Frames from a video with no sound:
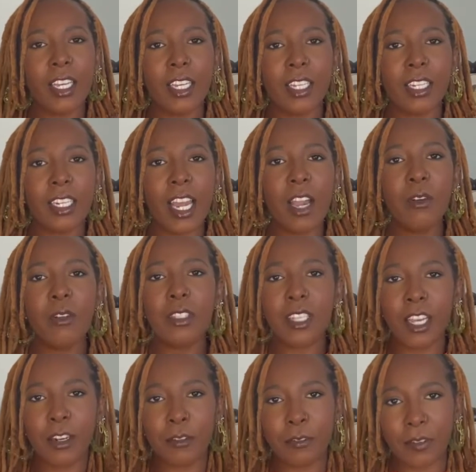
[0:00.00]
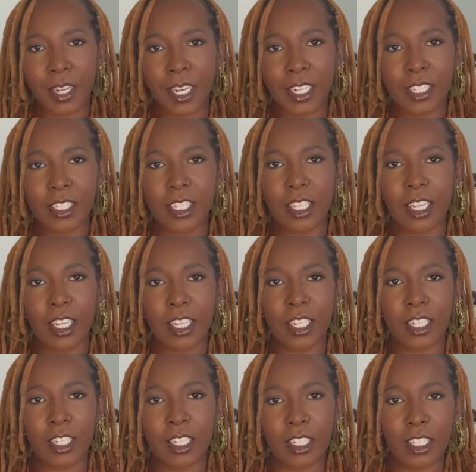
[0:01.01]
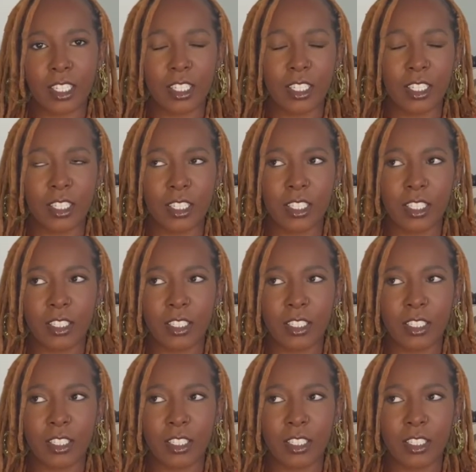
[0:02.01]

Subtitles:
now it's kind of faded to like a